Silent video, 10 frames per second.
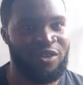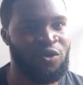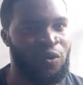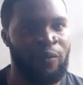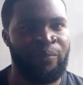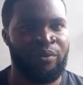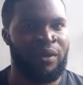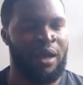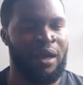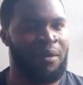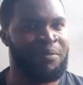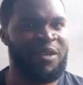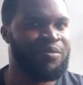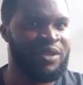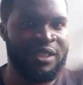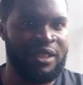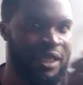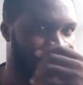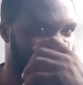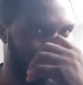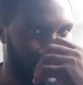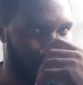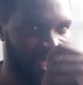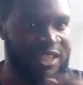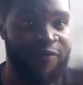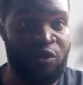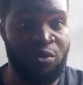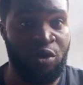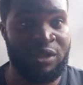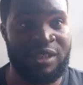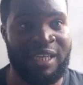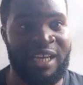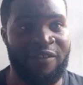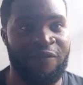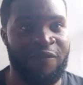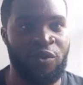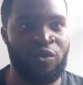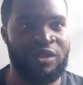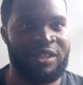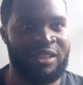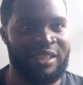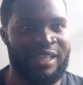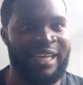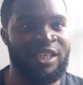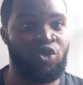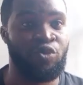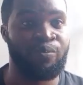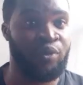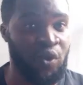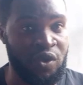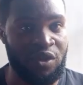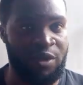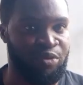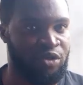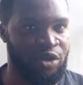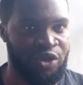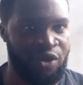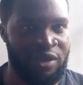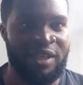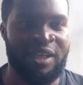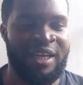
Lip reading: So maybe in next few months, and I feel I need to boost the production,